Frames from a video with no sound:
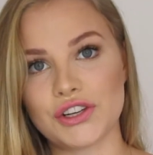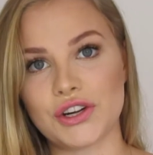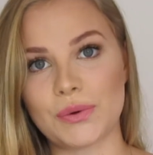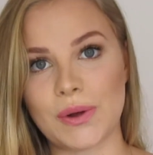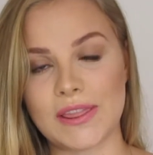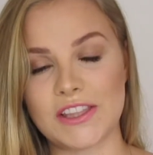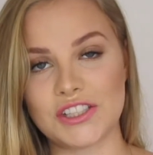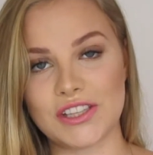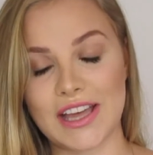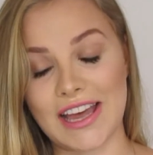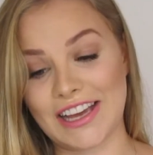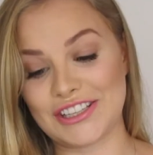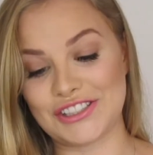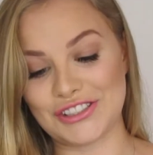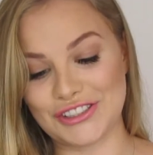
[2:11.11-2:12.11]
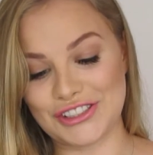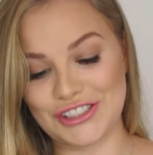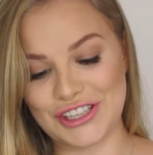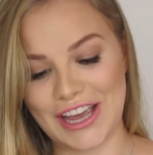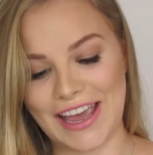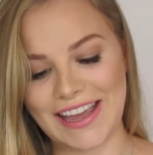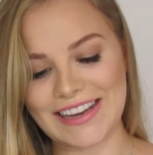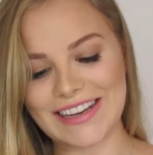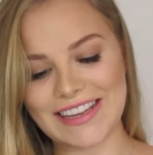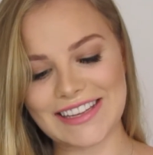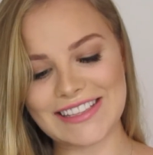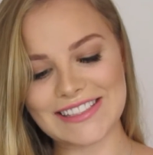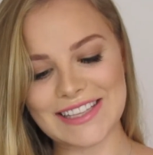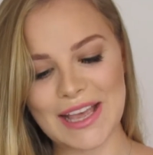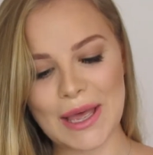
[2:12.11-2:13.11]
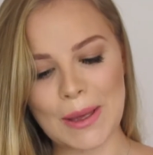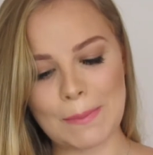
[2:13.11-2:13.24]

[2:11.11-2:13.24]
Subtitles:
know what the actual shade is,